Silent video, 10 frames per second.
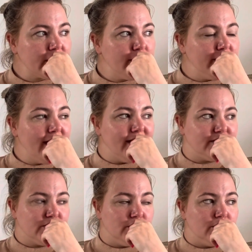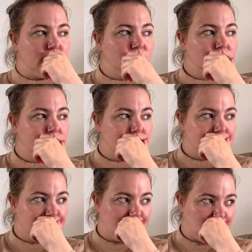yeah, so
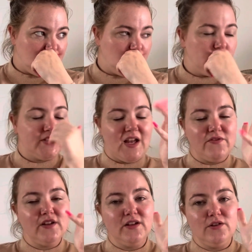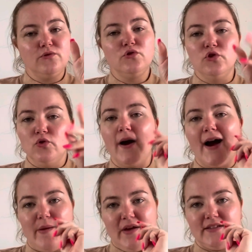definitely new
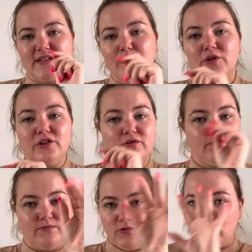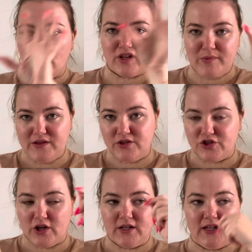habits. I'm going to document the
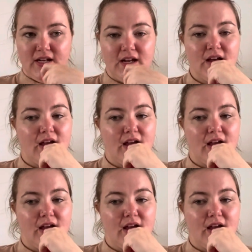journey.